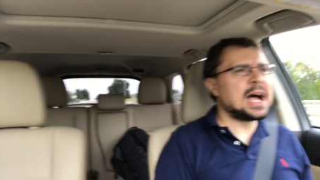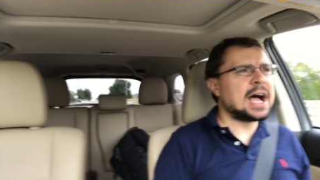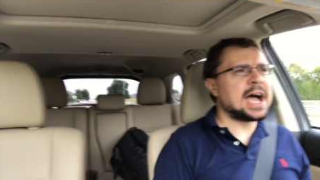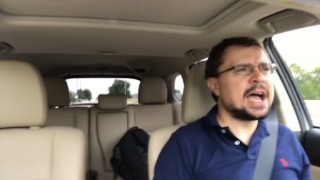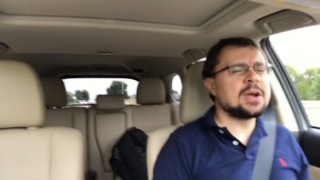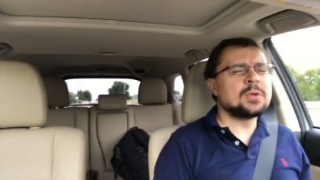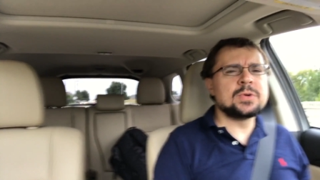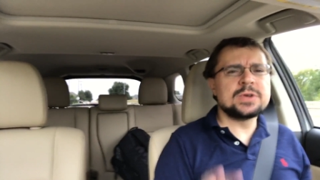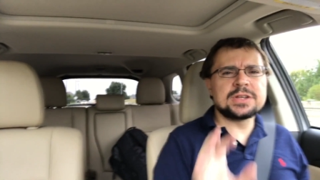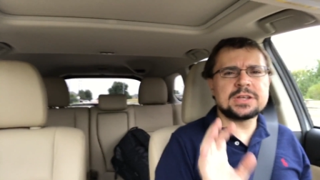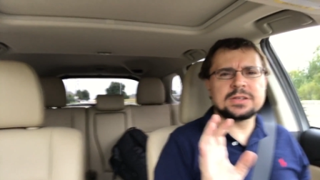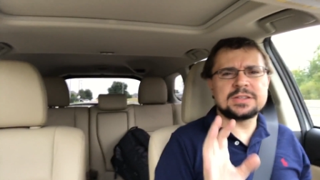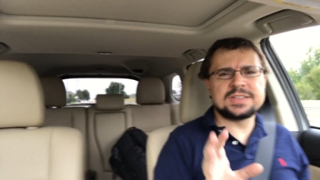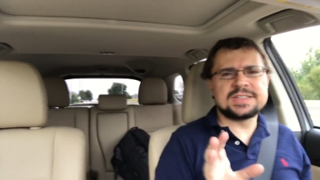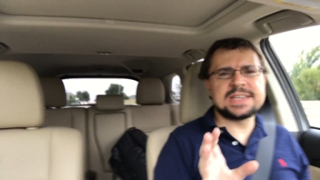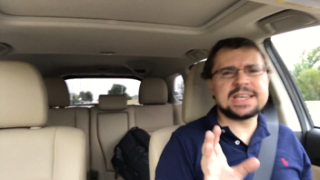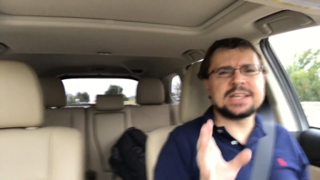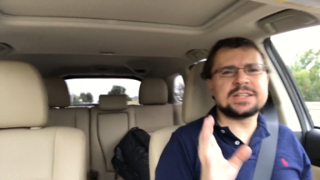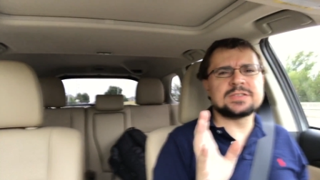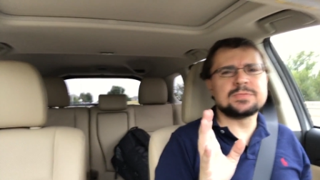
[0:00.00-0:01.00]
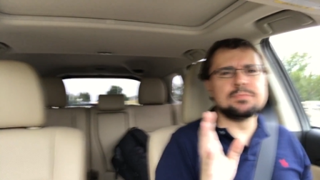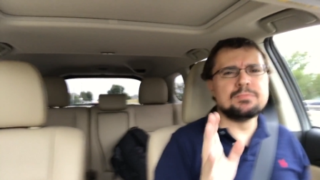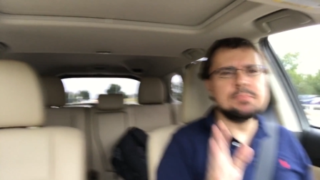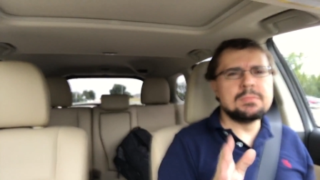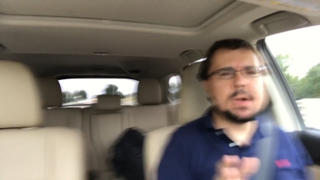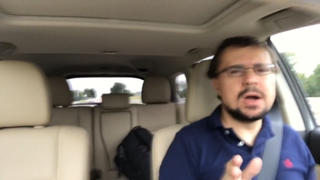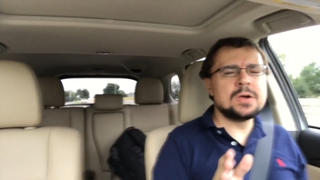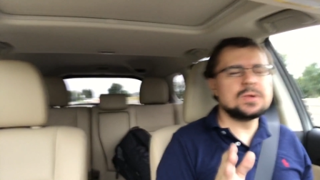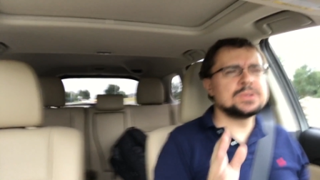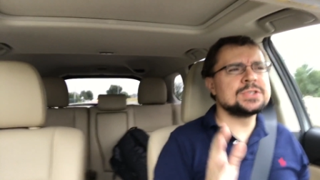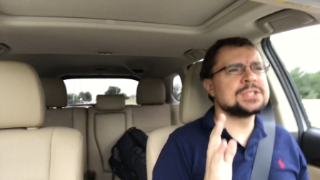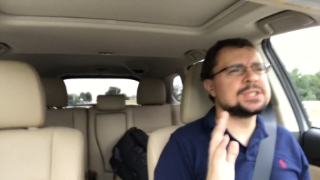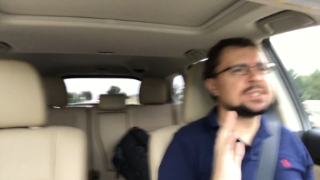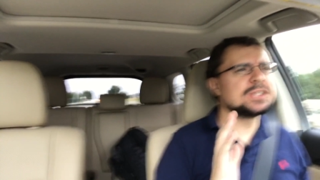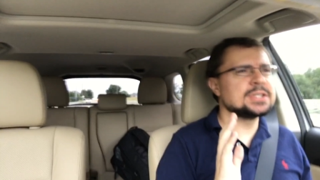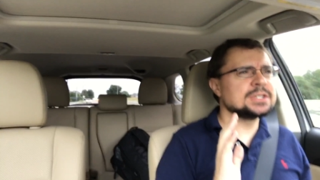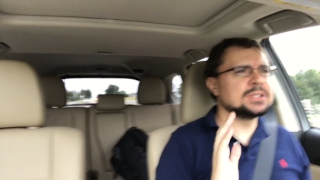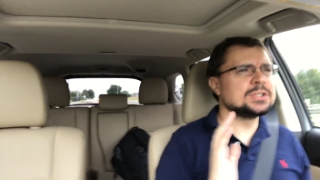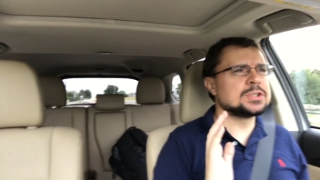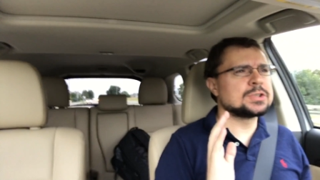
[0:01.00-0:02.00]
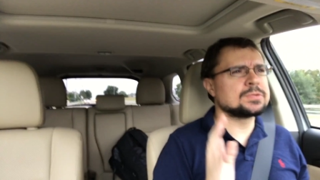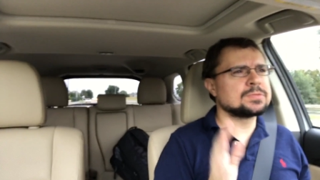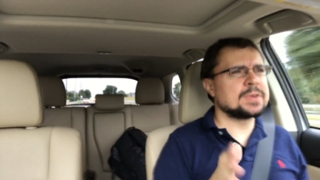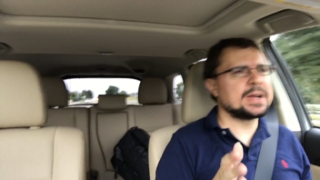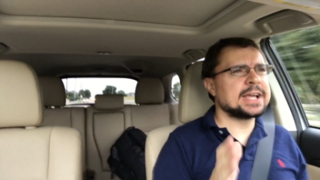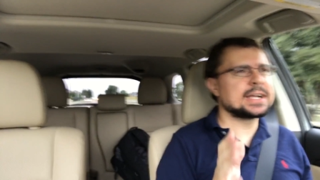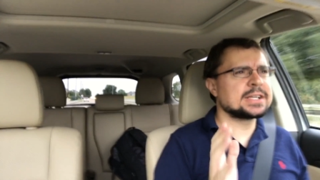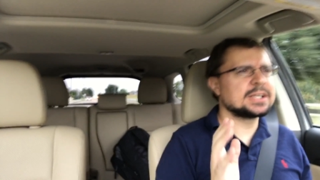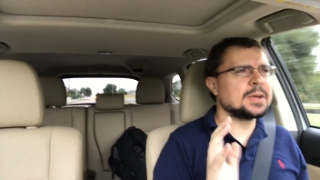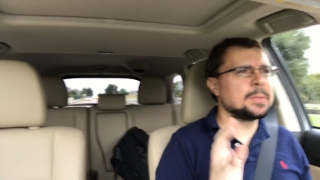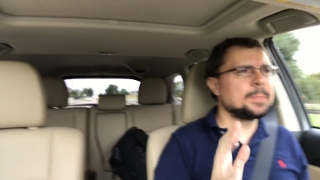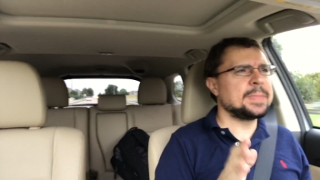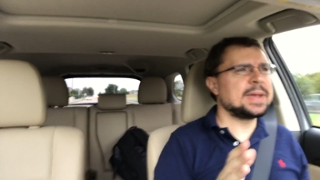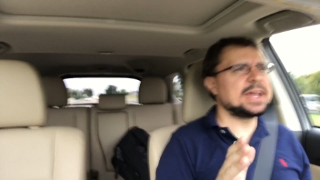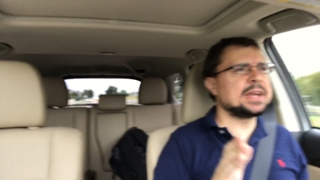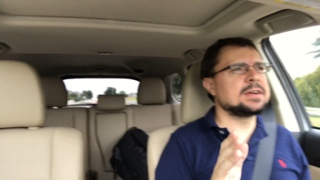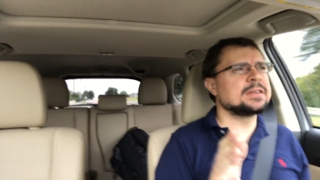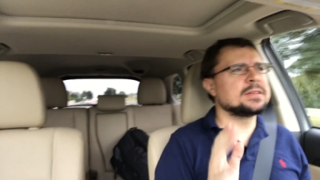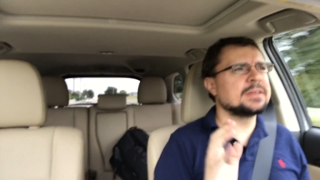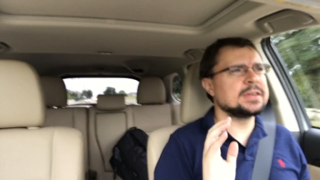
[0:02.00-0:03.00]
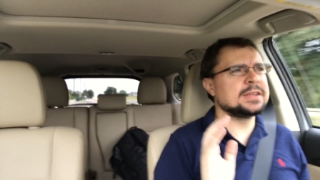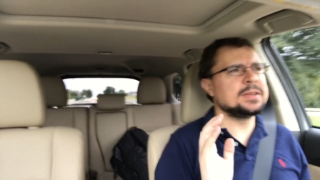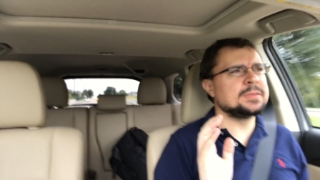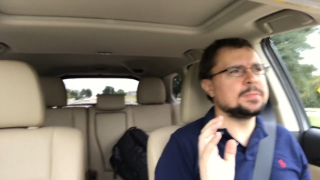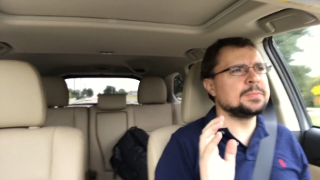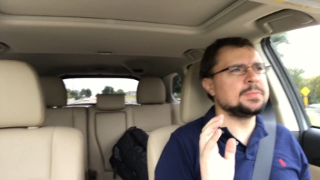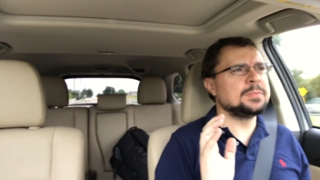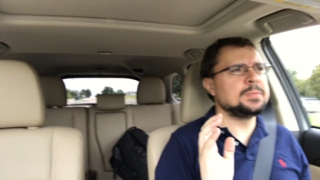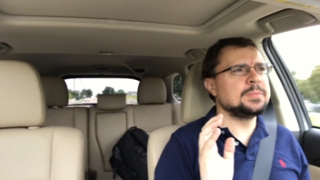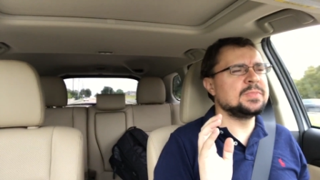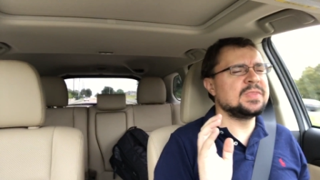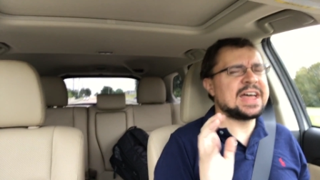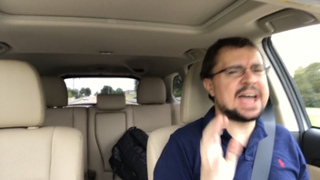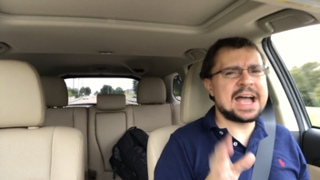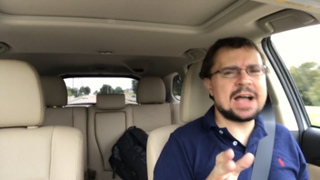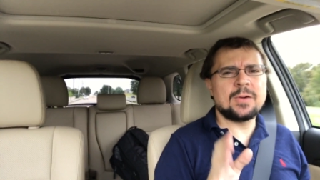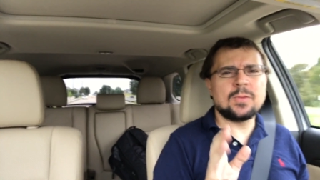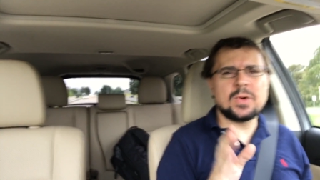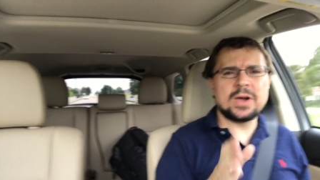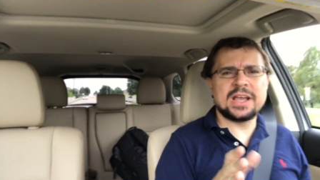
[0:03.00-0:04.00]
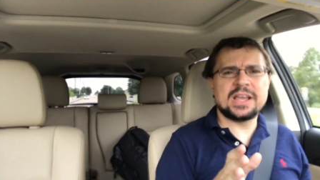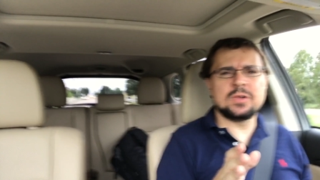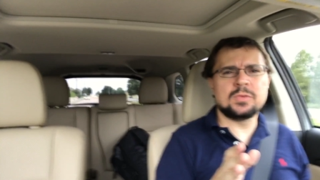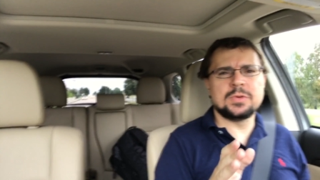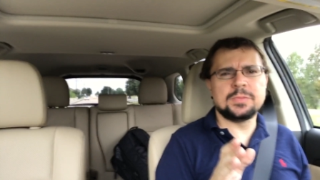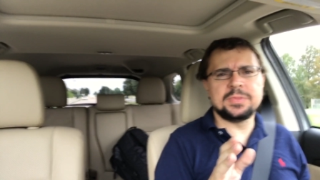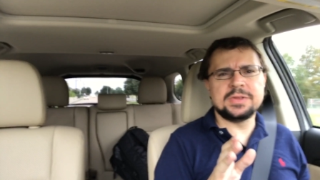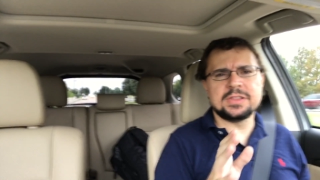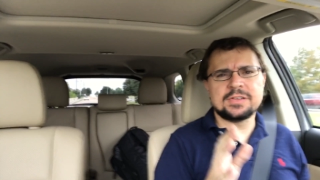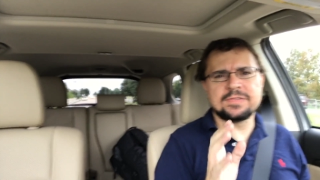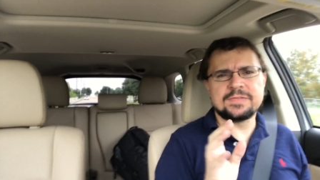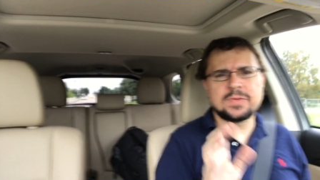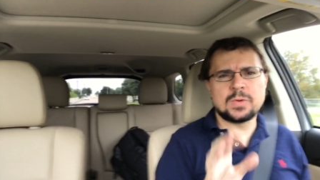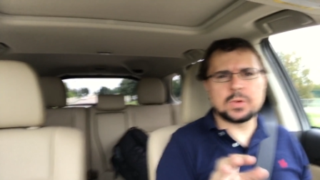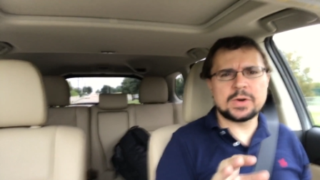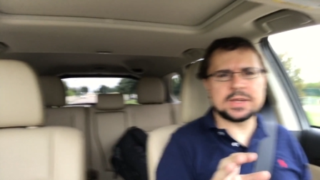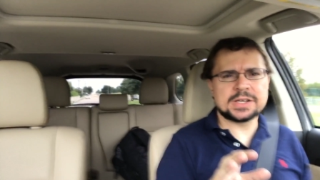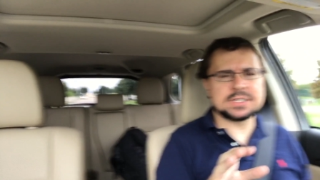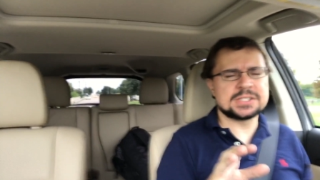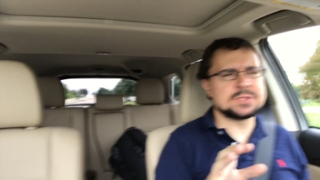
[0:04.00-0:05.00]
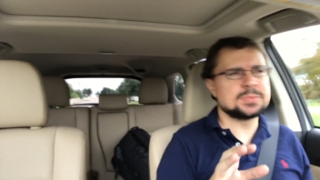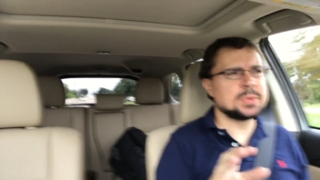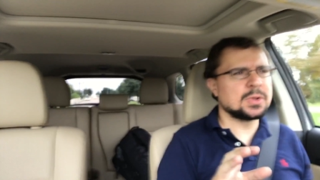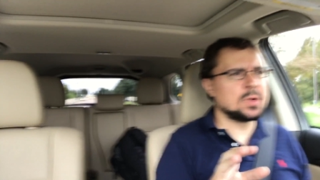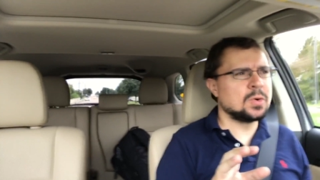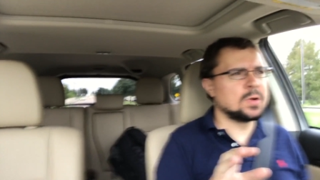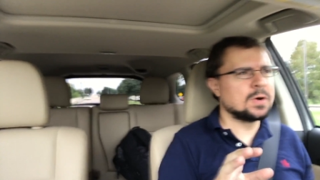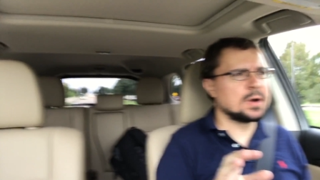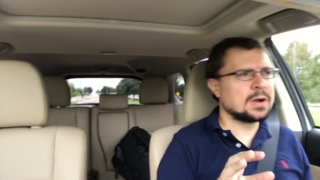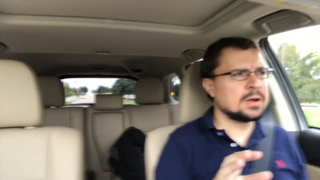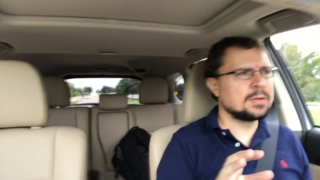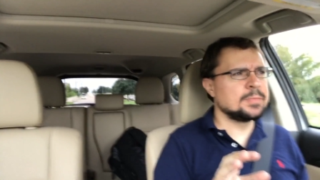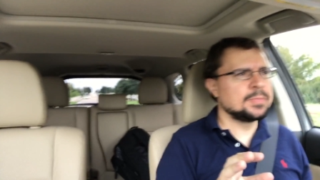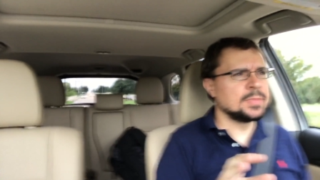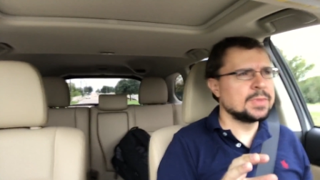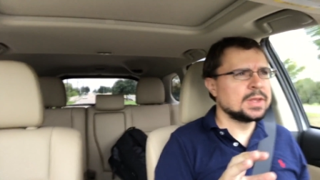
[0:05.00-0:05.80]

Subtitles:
I would say its most direct competitor in that way would be the Ford Explorer.